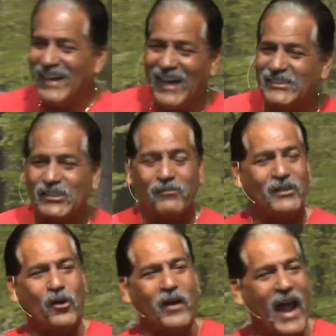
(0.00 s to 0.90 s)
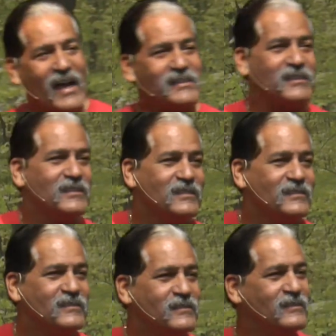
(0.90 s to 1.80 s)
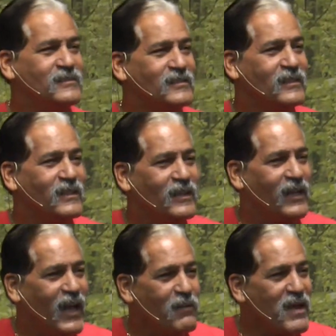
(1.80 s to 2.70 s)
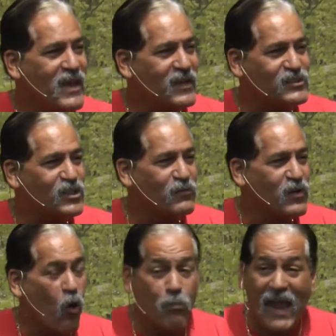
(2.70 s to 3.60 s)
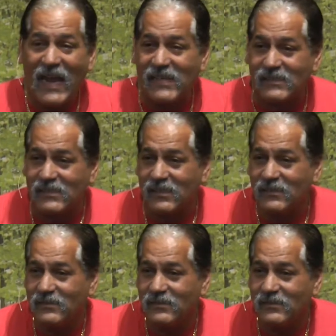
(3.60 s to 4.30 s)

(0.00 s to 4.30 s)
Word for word: a servant don't ask. Amen. A servant obeys.